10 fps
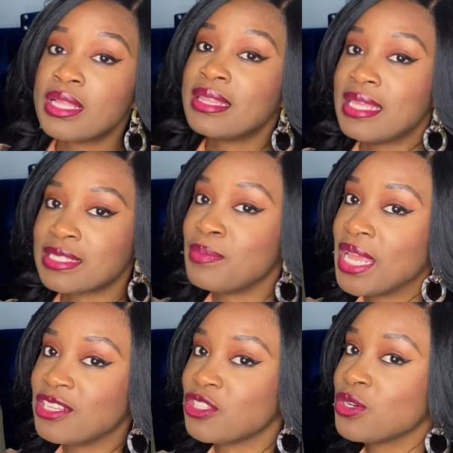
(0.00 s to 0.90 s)
this
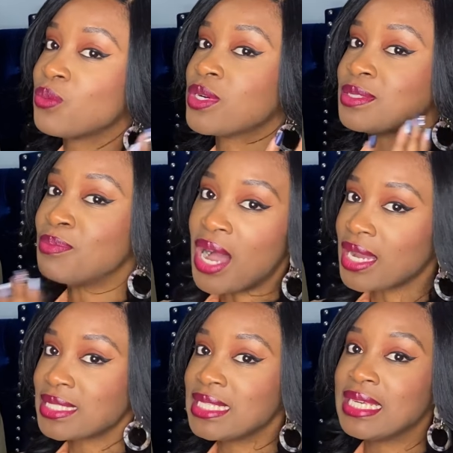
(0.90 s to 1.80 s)
blazer was
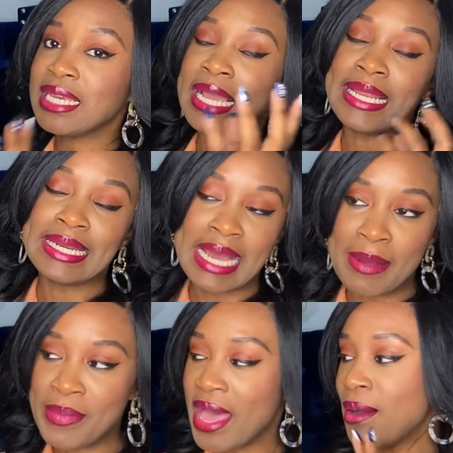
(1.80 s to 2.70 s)
boxy, and
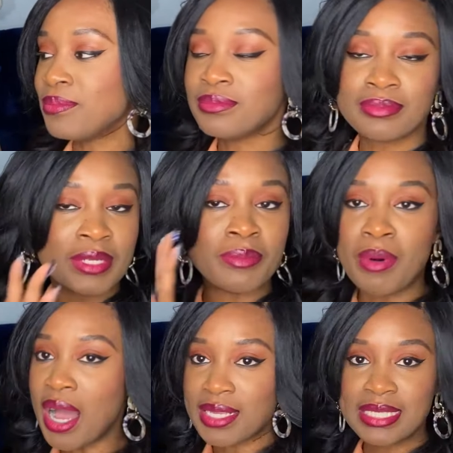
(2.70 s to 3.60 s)
I'm not a
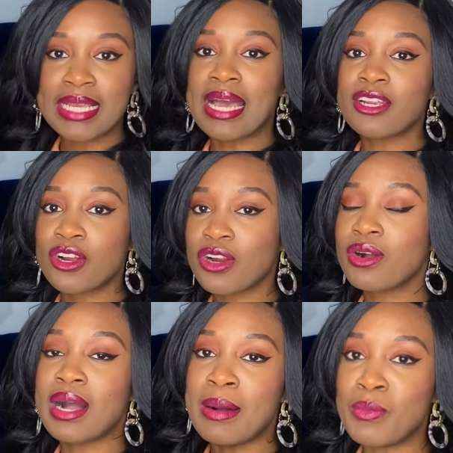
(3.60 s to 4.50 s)
boxy kind of girl,
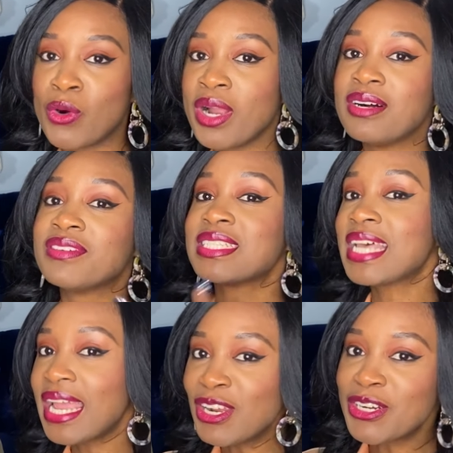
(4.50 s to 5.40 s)
I'm more of a
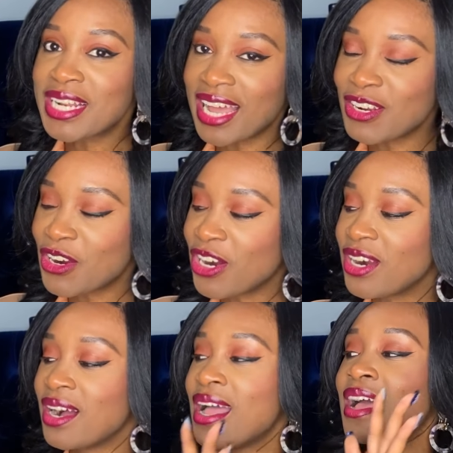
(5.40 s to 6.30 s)
tailored kind of
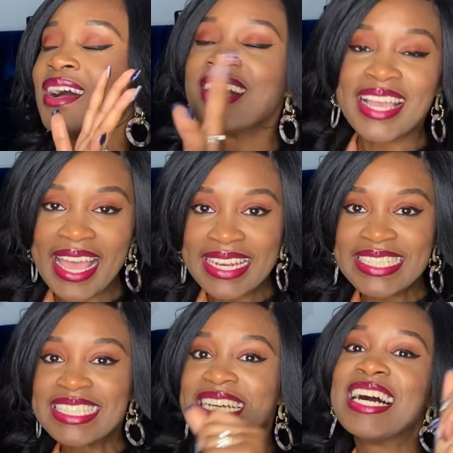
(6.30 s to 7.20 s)
girl. Again,
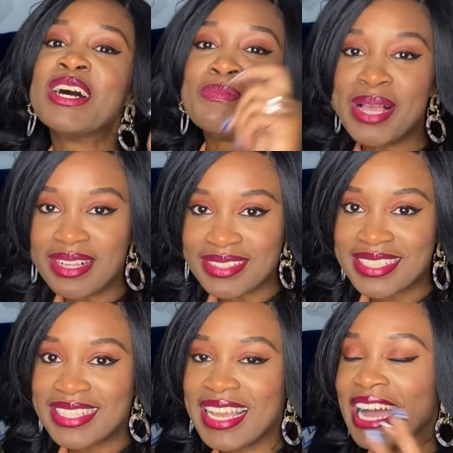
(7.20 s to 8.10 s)
a belt.
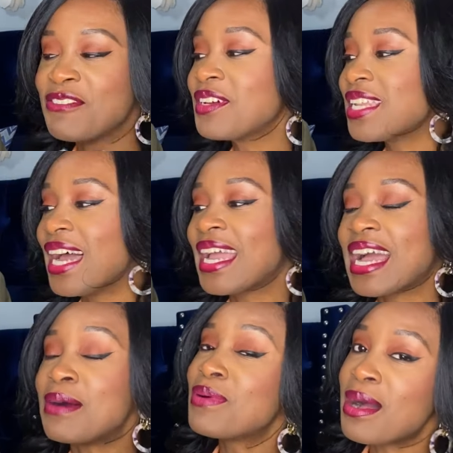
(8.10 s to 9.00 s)
I feel like
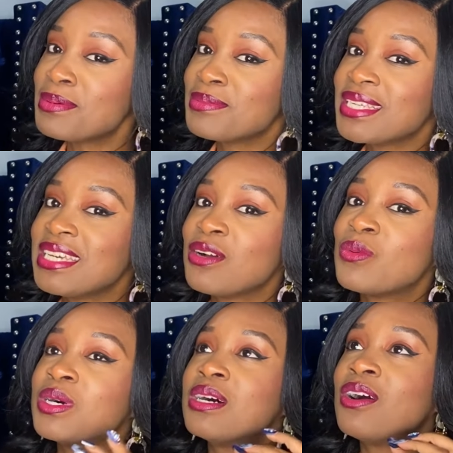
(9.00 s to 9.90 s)
I probably
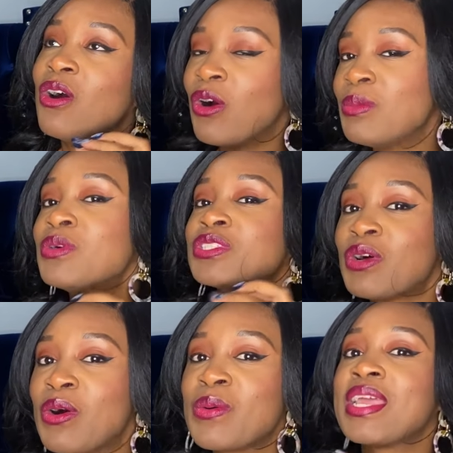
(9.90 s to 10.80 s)
will almost
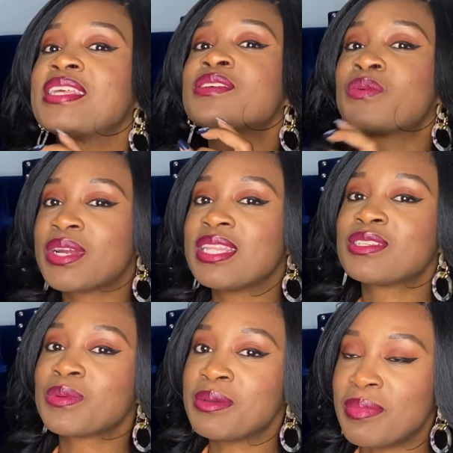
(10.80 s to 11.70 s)
always wear this
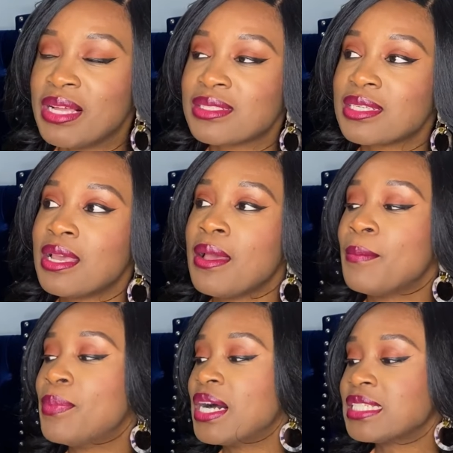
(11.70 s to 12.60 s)
with a belt.
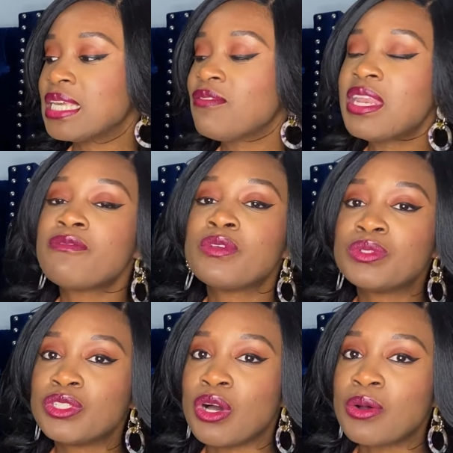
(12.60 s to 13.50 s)
But even if you
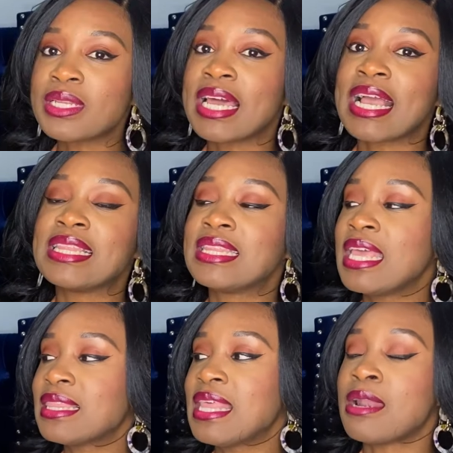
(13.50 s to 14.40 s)
don't, like, I
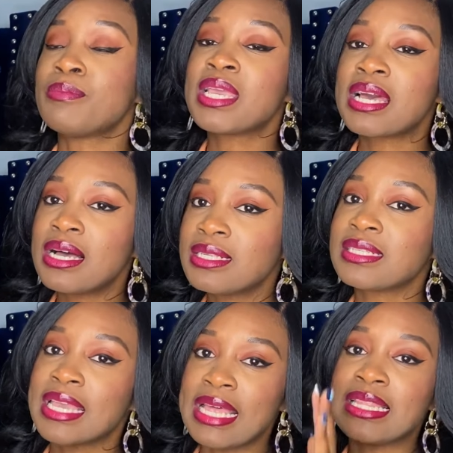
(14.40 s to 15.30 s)
think that because
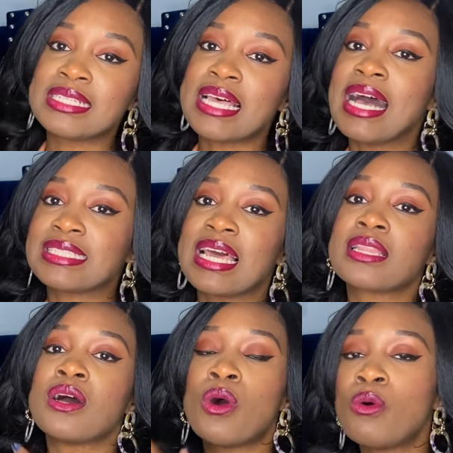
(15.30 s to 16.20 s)
again this has like
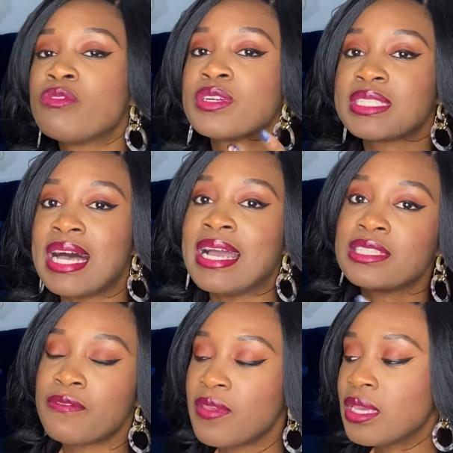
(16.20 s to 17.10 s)
the
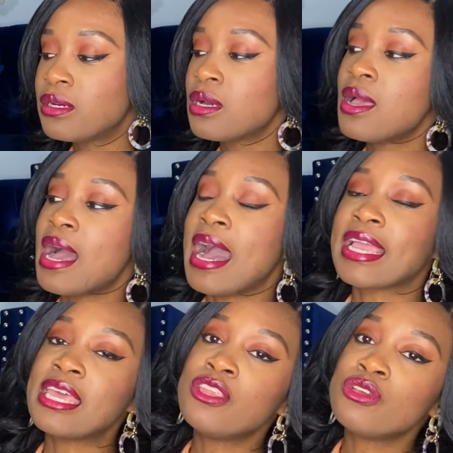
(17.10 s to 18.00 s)
oversized feel, I
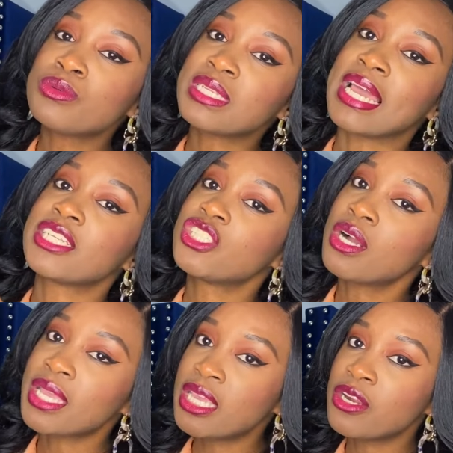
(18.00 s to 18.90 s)
can use like
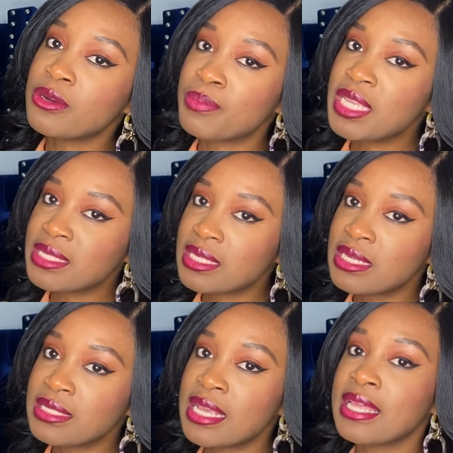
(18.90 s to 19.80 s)
chunkier
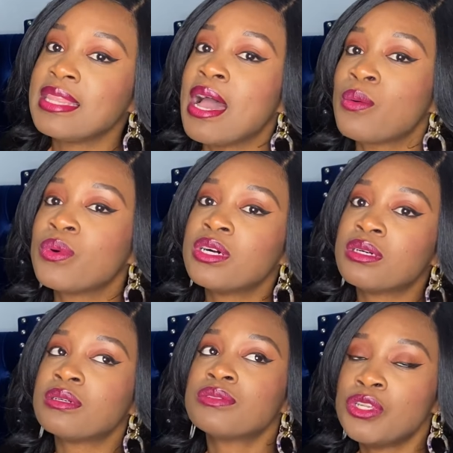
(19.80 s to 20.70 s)
pieces that
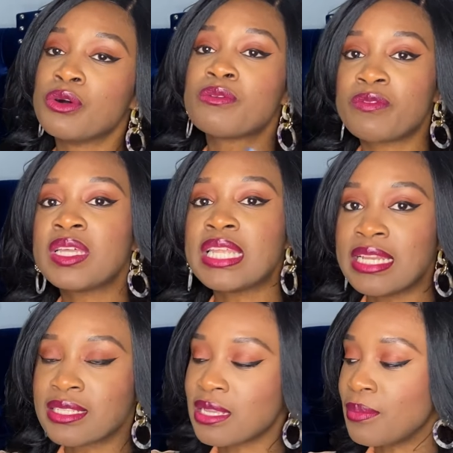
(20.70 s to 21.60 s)
will, you know, fill
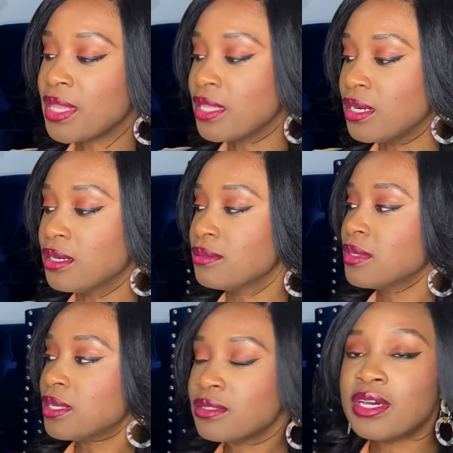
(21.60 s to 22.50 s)
in some of
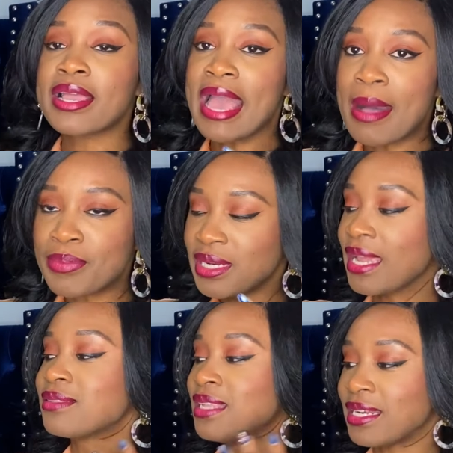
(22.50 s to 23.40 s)
the gap
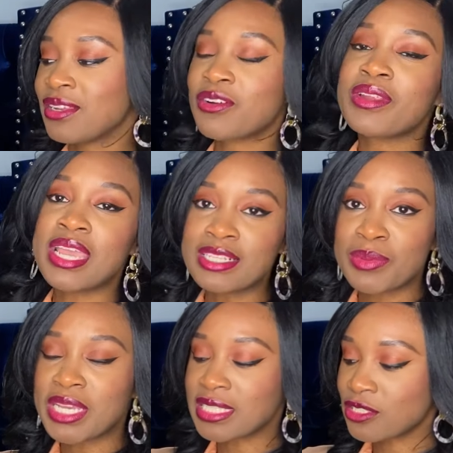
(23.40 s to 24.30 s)
like that it creates
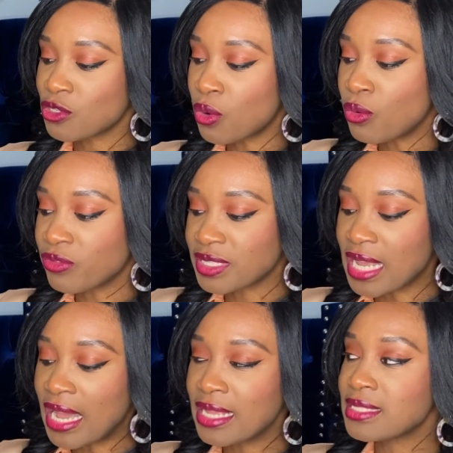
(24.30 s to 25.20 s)
because it's so
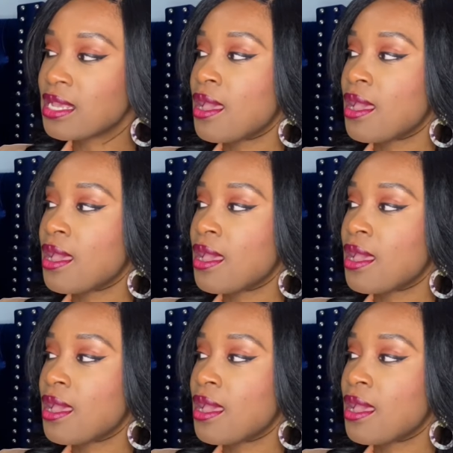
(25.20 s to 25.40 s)
oversized.